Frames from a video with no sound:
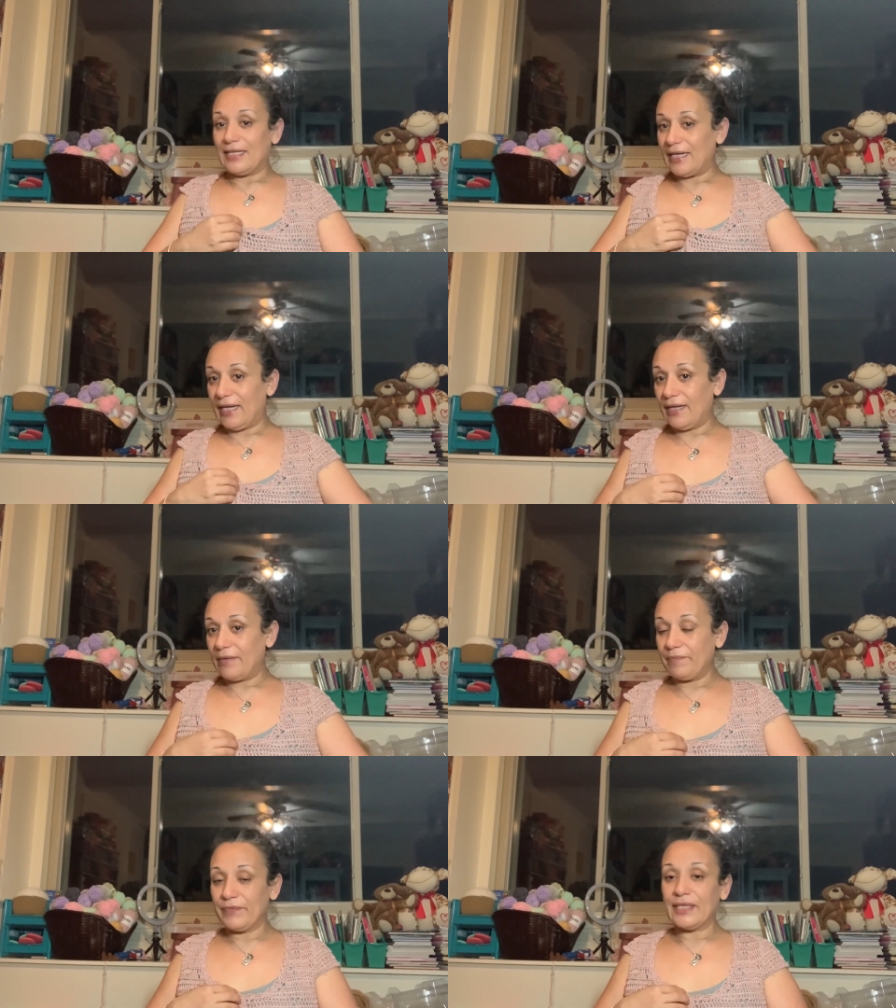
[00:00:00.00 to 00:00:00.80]

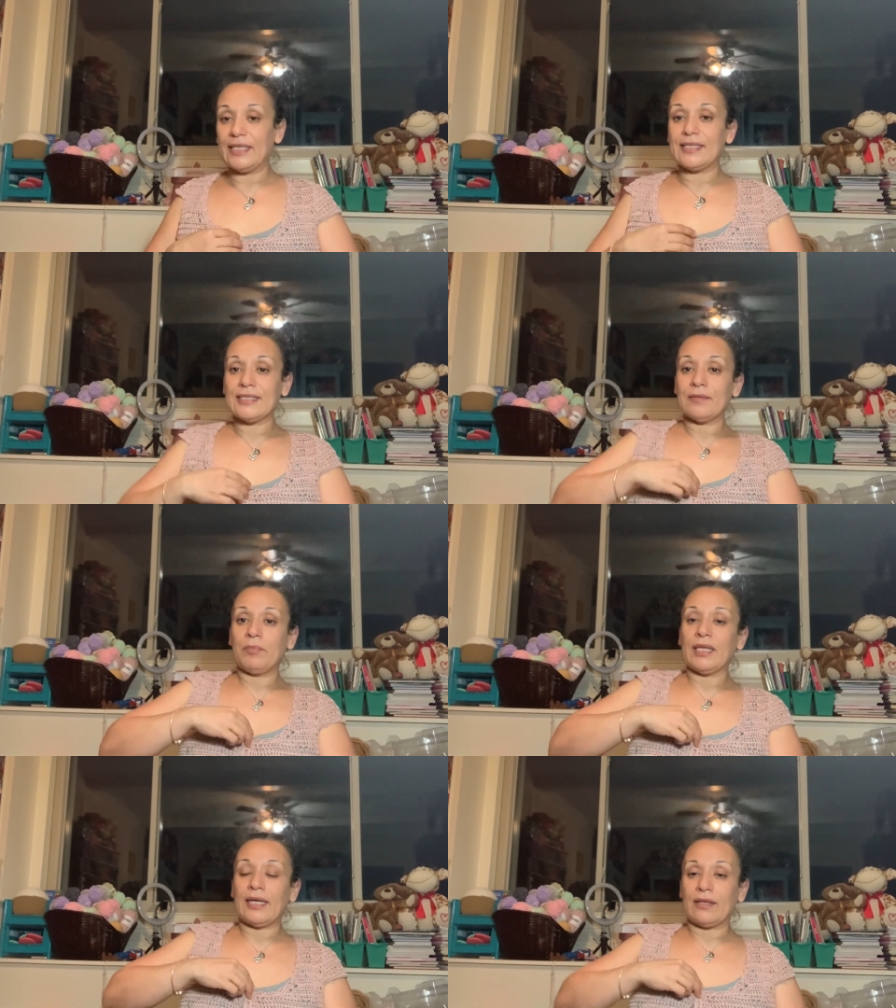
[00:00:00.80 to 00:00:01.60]
Um, it is a
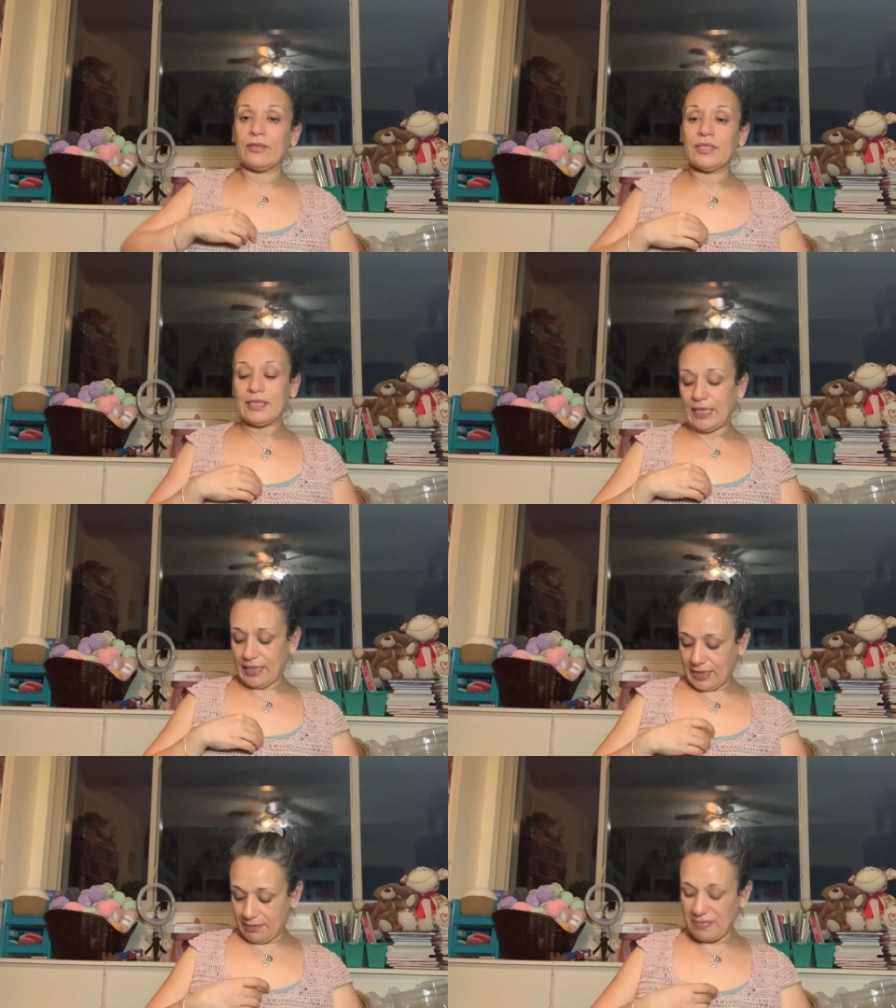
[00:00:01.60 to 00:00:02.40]
blouse and
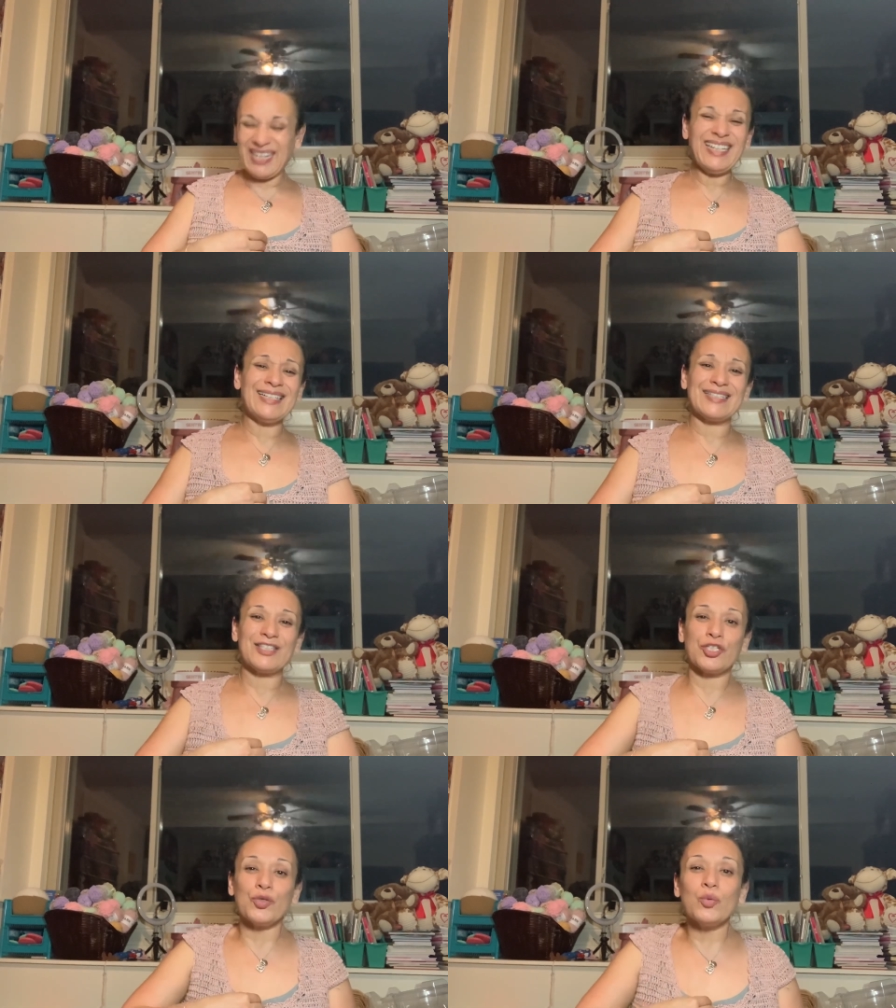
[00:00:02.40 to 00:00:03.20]
I made it
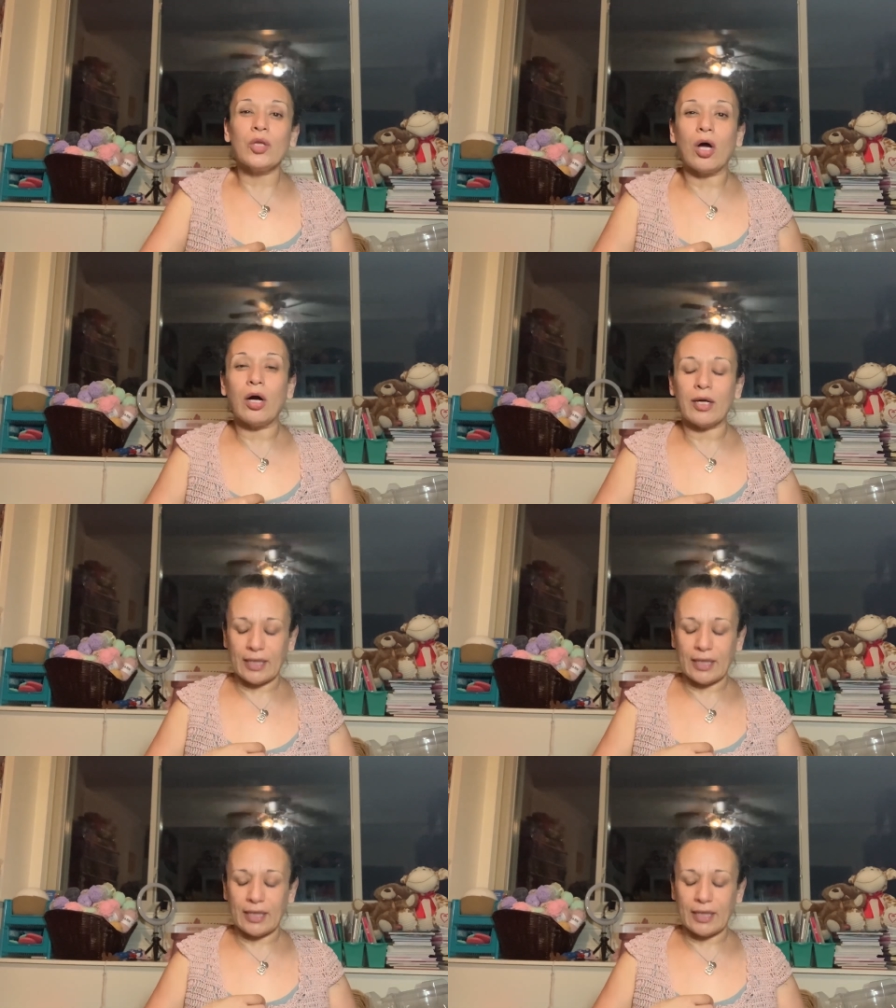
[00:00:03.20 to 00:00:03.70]
too long.